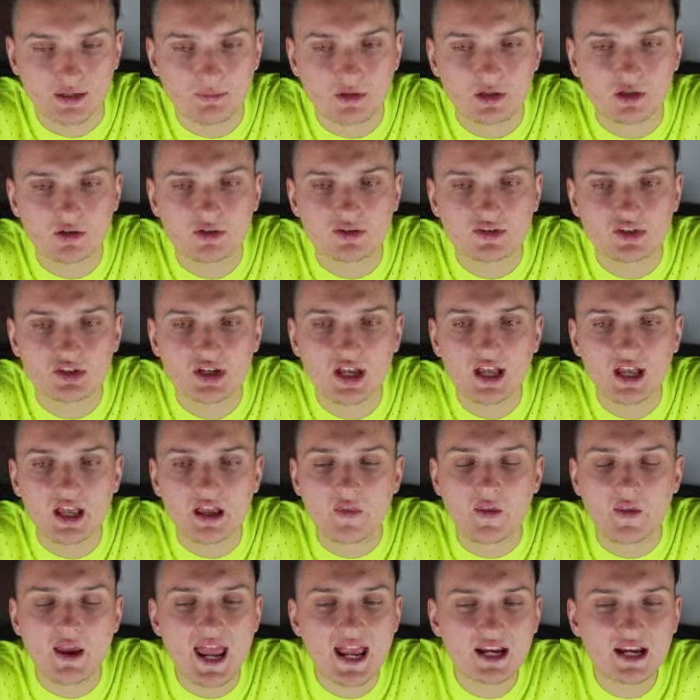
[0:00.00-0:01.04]
Because
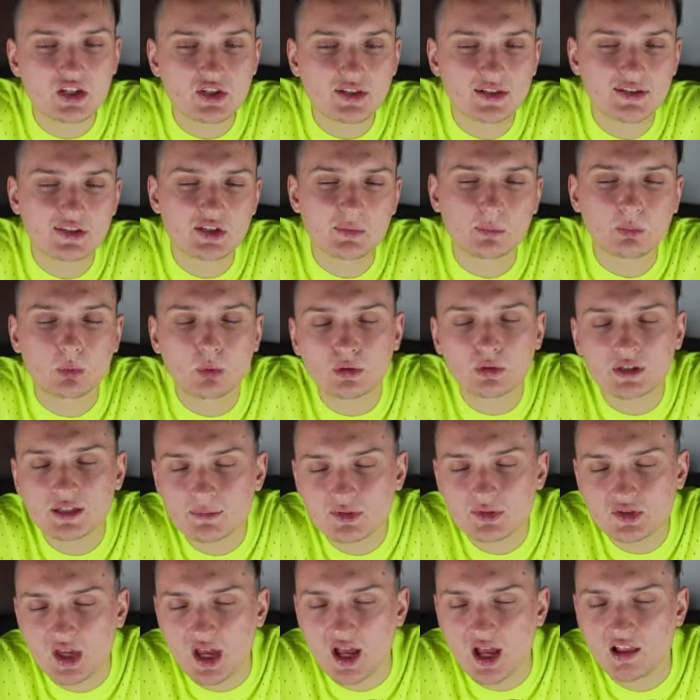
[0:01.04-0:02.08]
they actually support
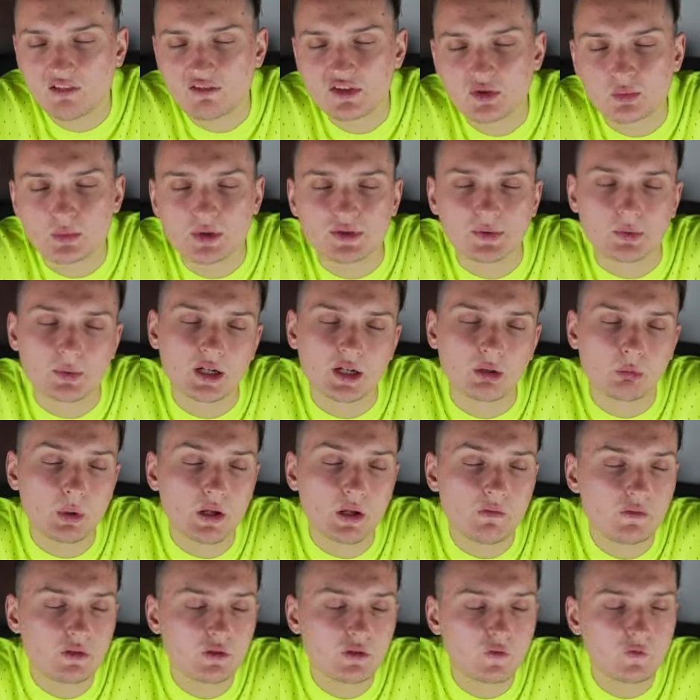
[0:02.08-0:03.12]
themselves with real
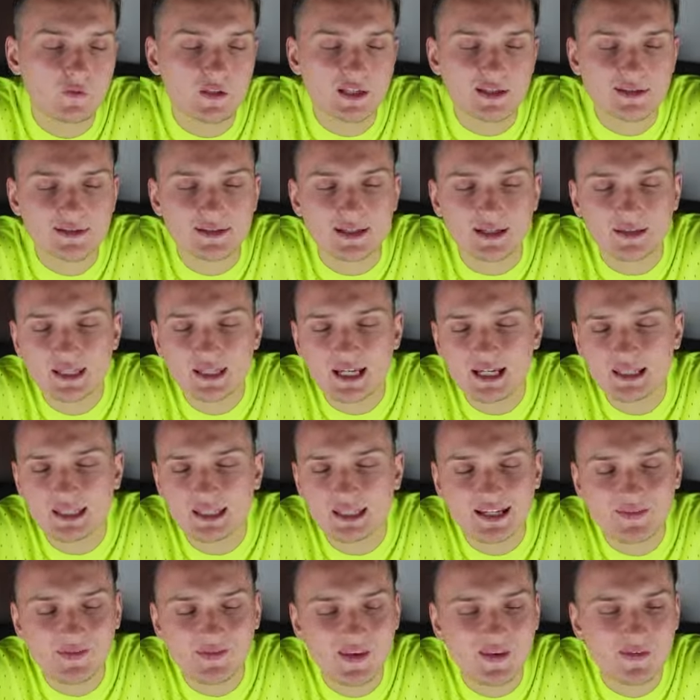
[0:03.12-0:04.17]
revenue and things like that,
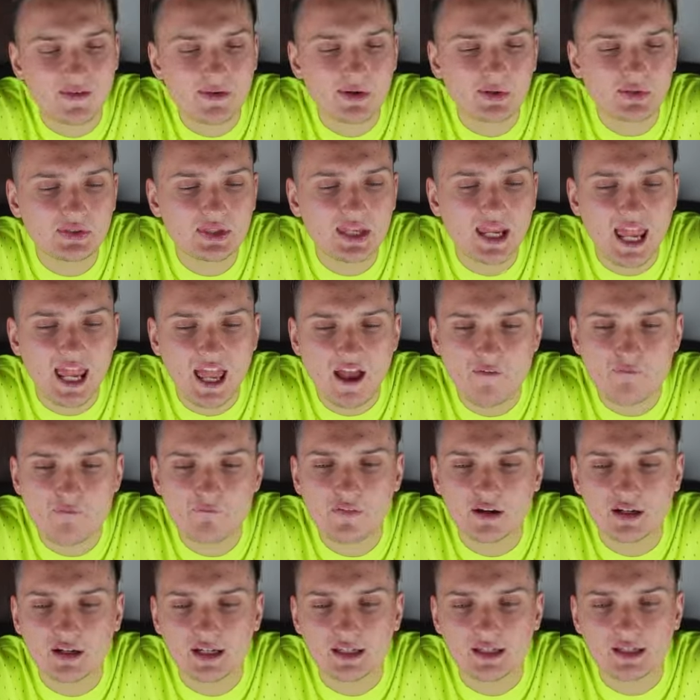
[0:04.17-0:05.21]
yet they don't have
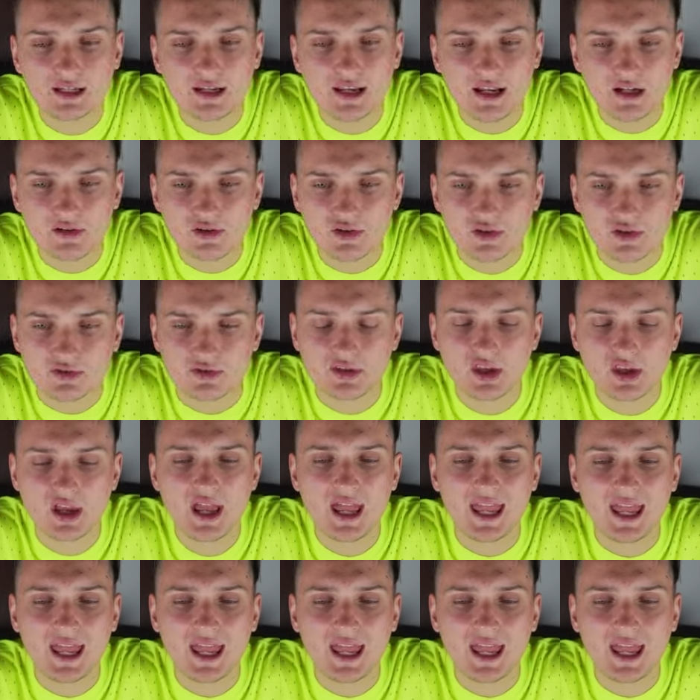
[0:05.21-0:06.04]
fucking connection,